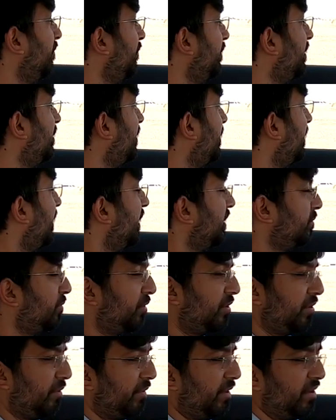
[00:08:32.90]
with the
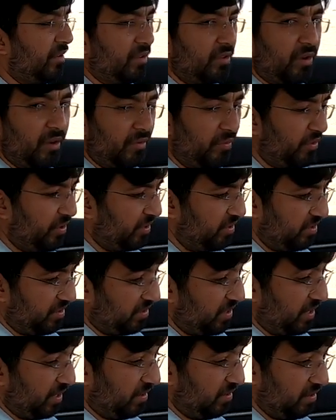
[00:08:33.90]
dashboard, so when it's off
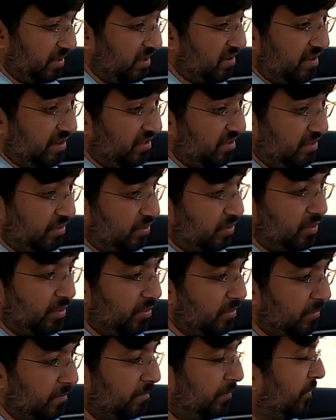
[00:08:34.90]
it's like there is
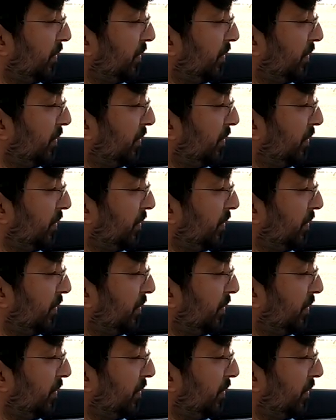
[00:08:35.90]
no